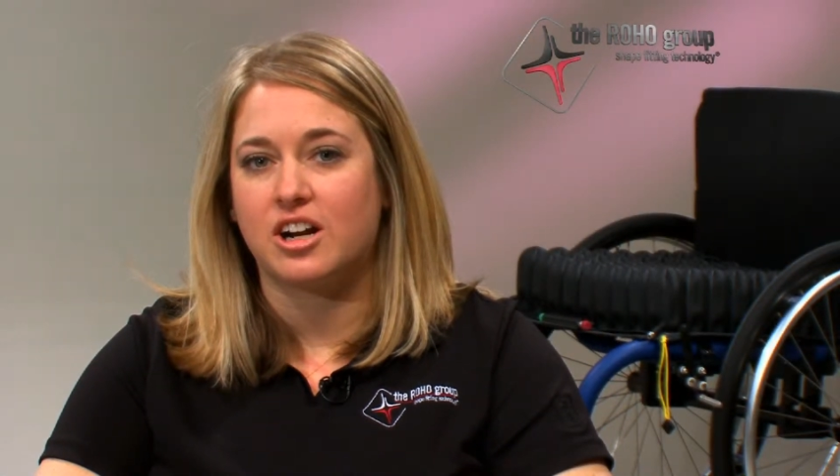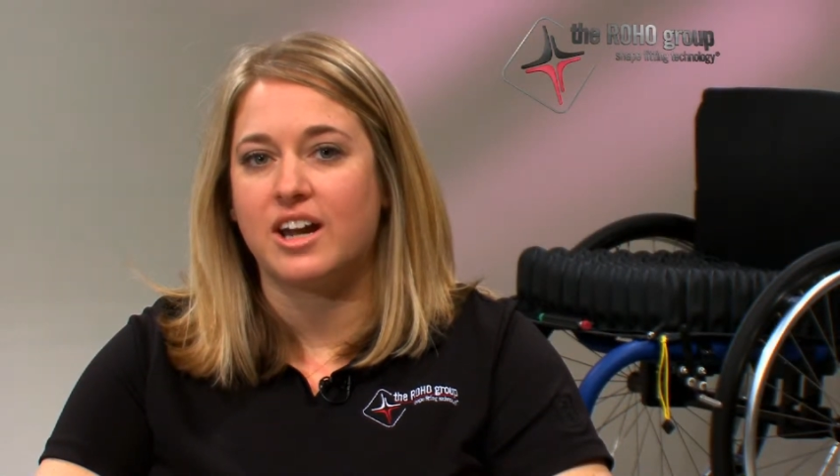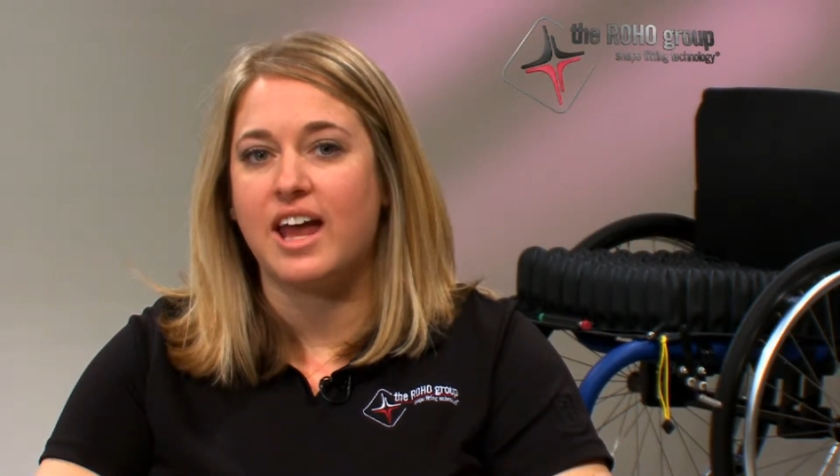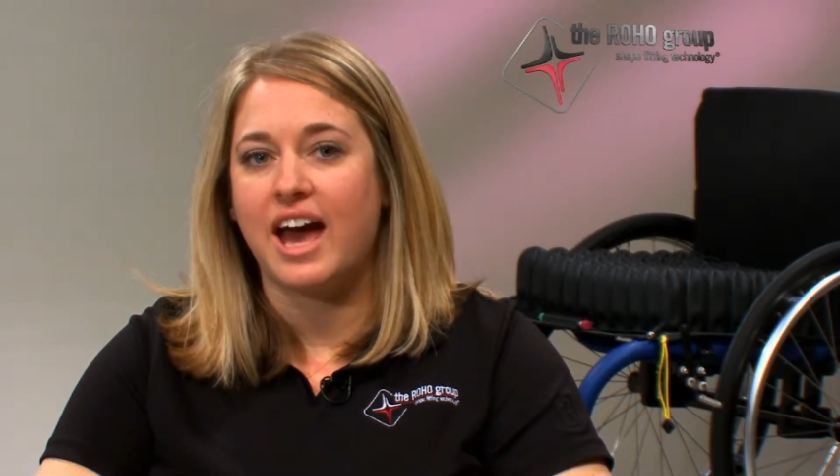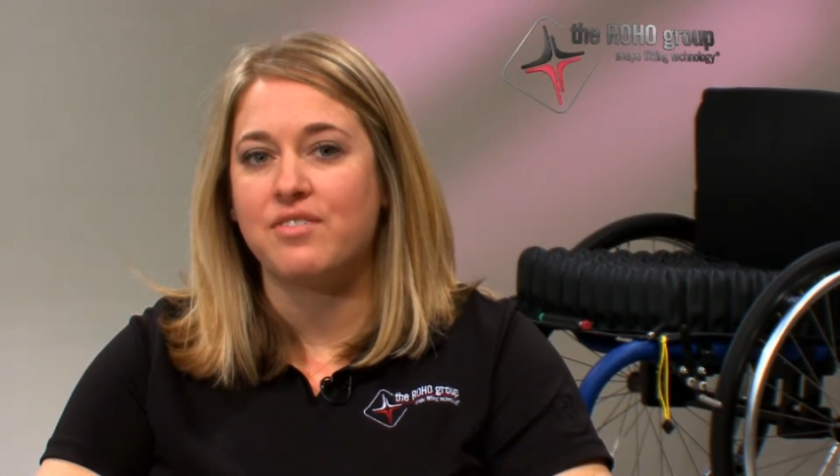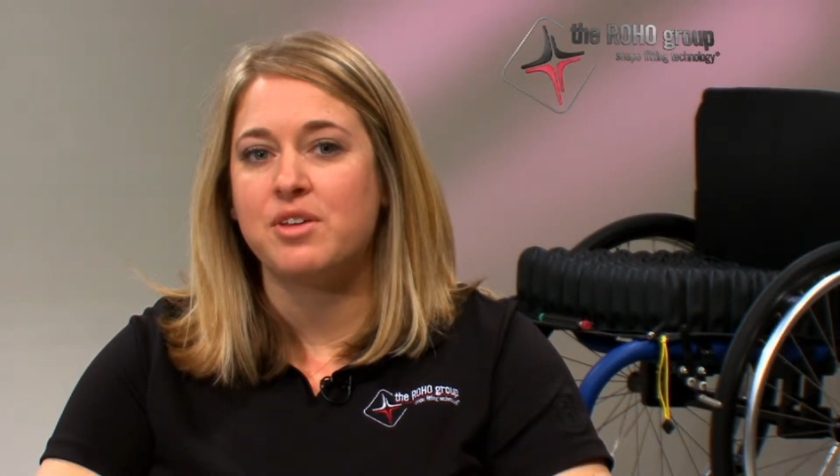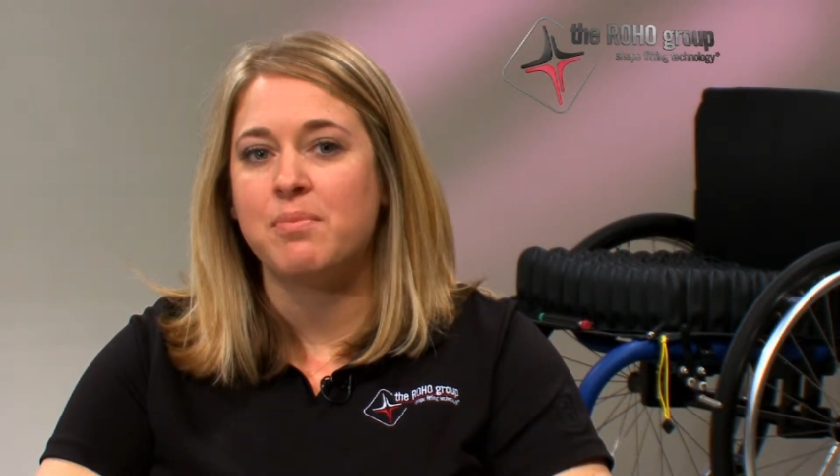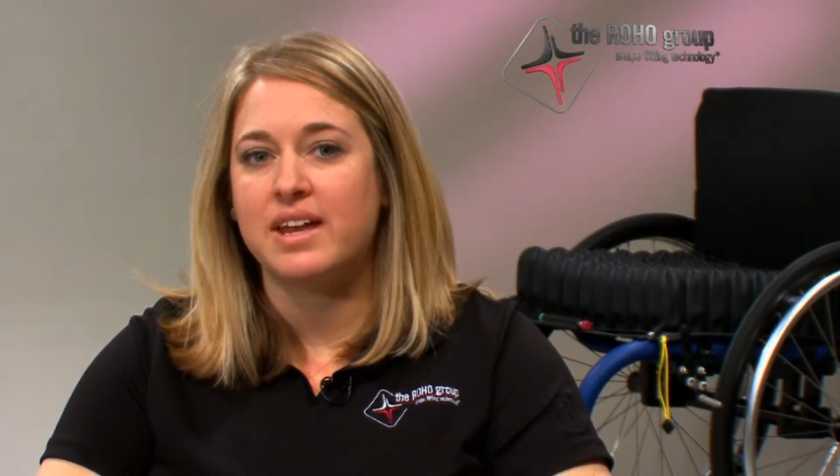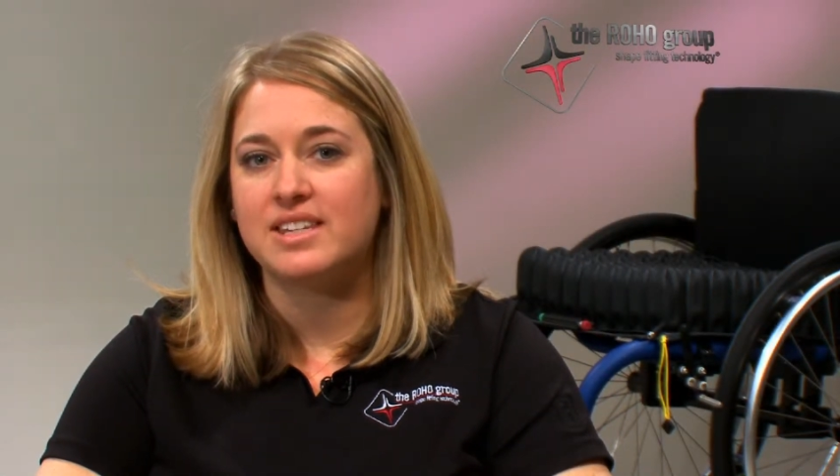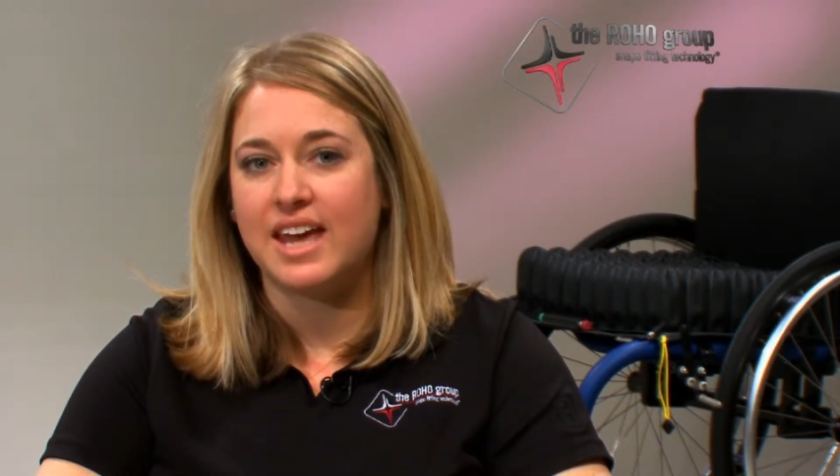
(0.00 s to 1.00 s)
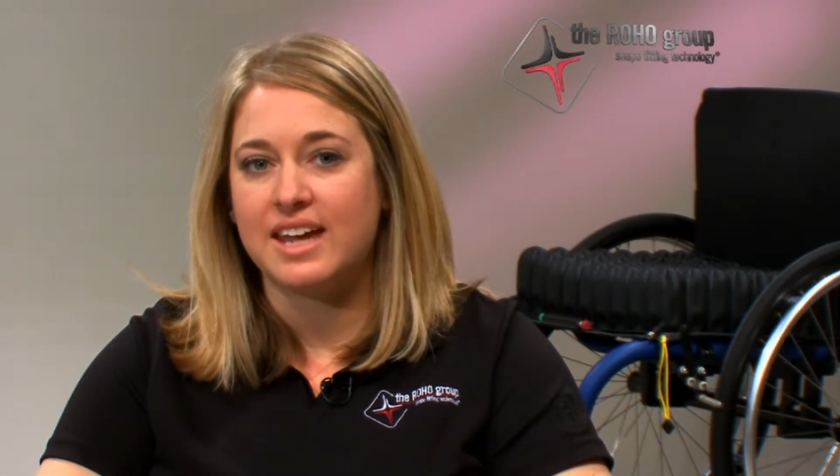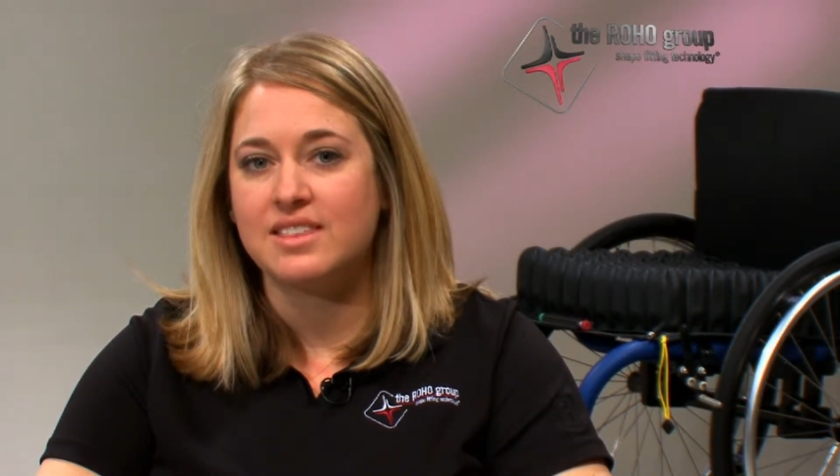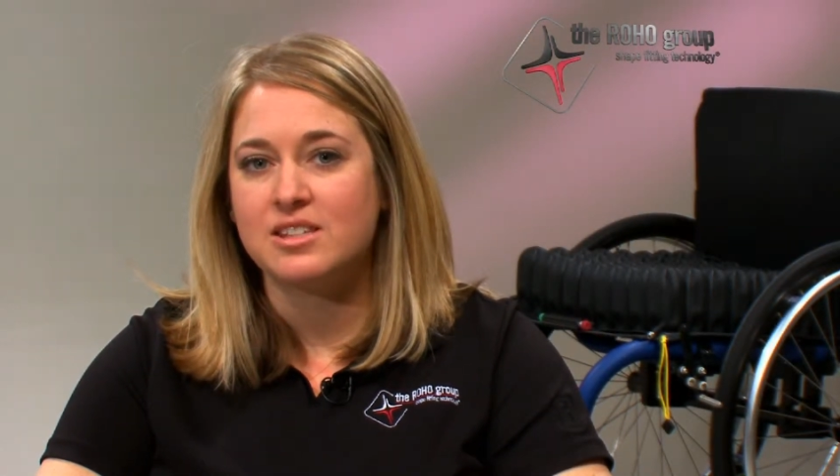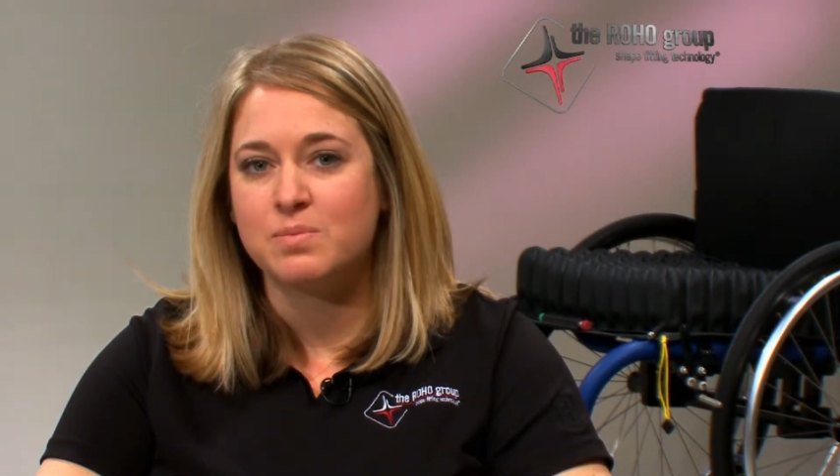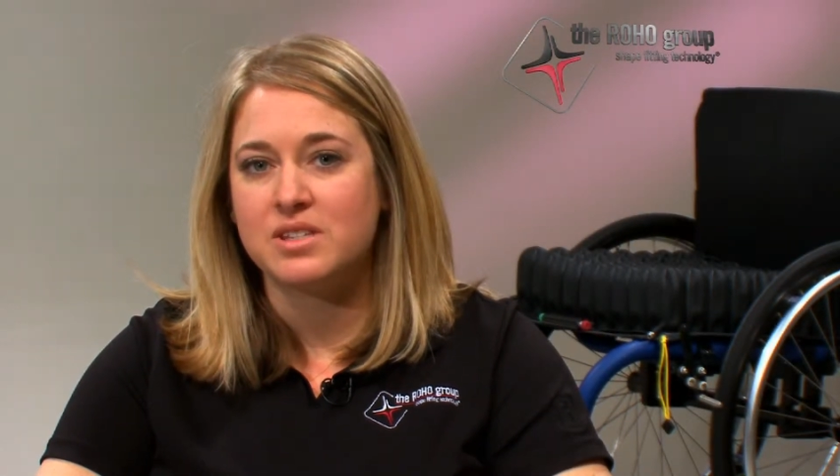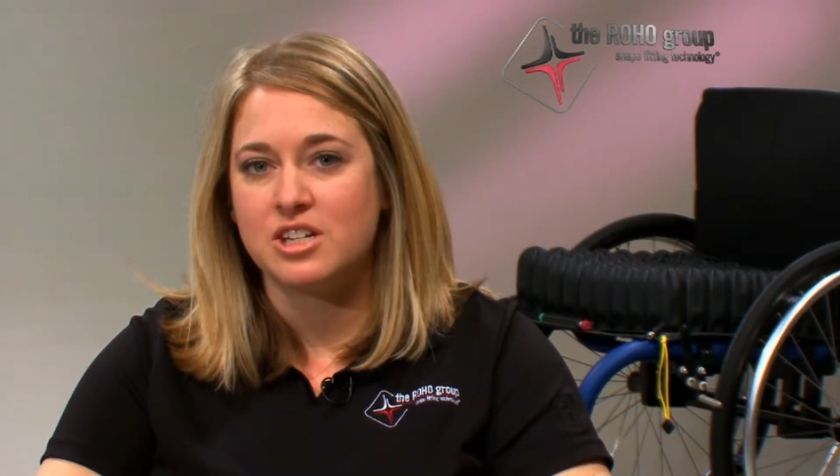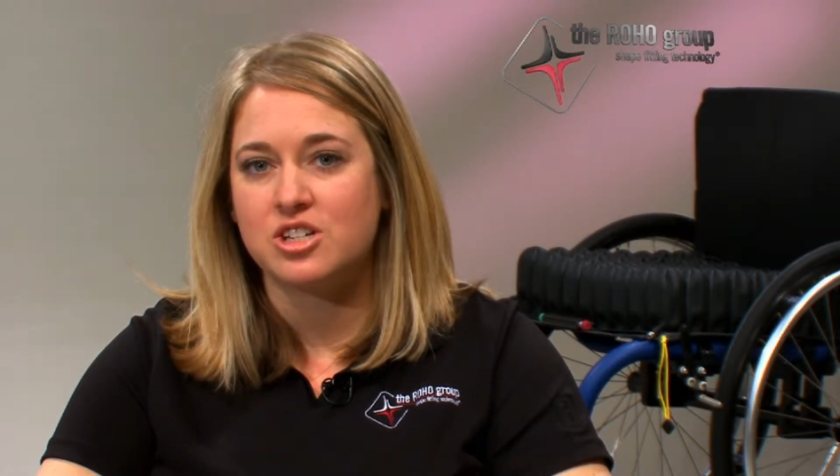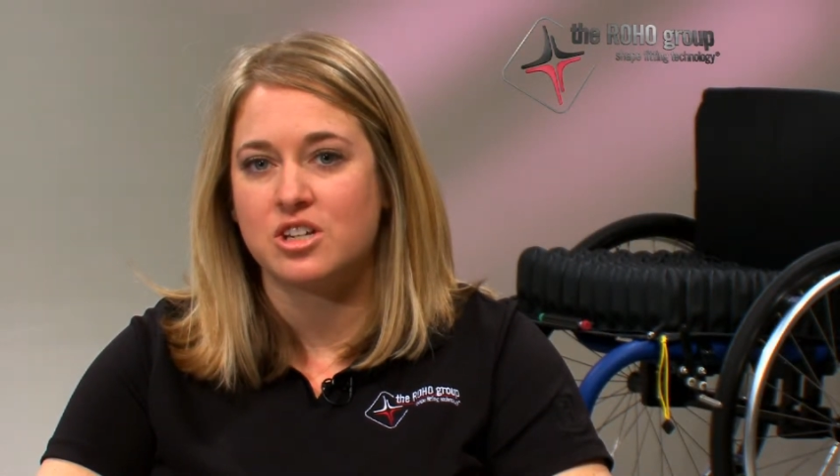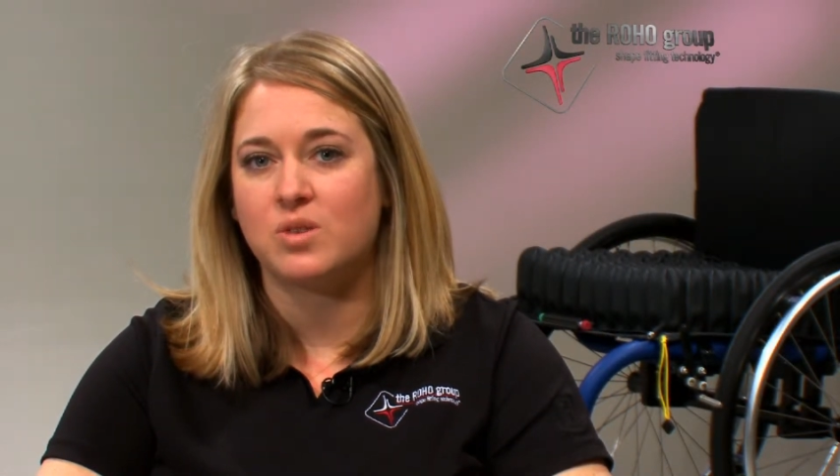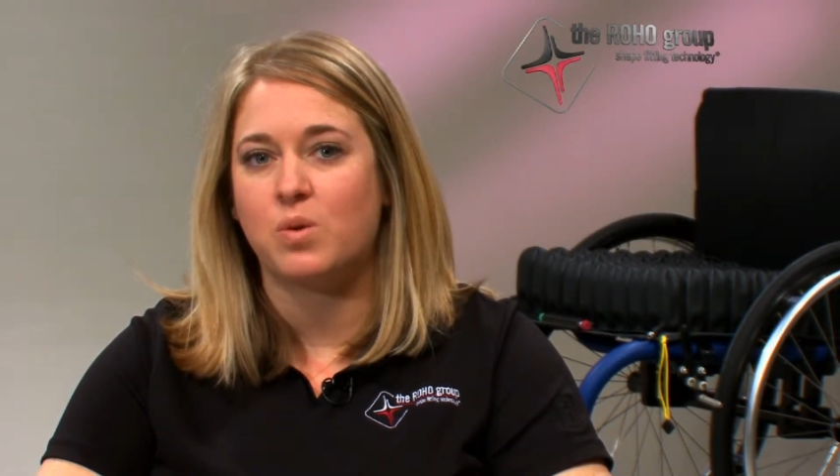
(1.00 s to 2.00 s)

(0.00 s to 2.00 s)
and have them maintain this position